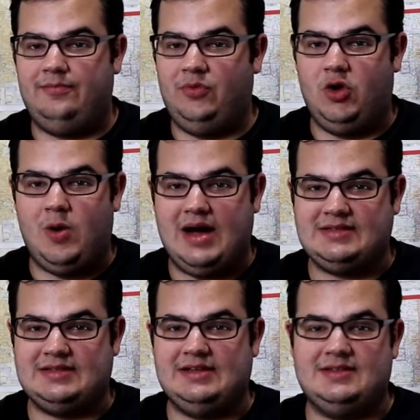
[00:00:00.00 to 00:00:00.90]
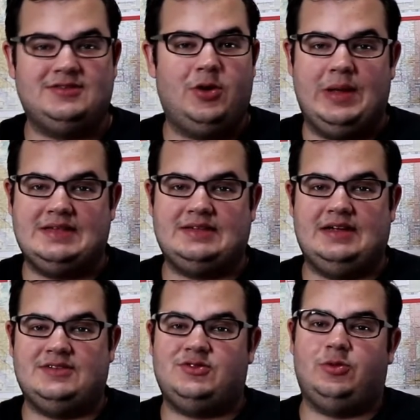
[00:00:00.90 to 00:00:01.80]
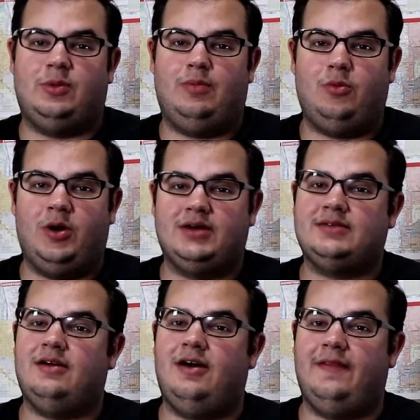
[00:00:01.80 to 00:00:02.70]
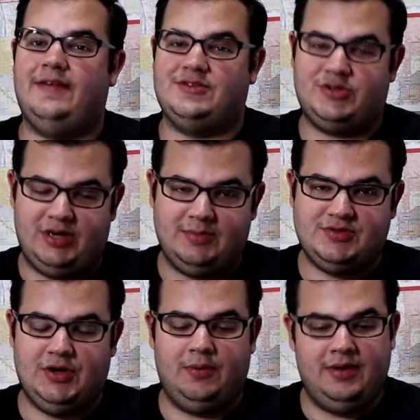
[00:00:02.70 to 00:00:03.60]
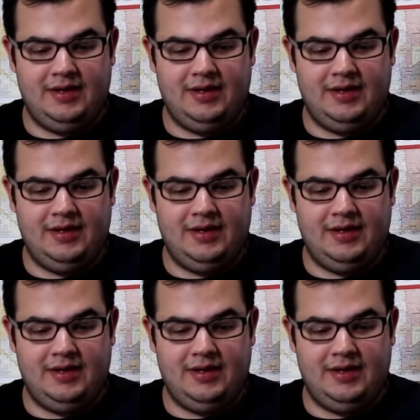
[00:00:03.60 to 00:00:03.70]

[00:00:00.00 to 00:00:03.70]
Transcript: no accidents, no incidents to report on this trip. So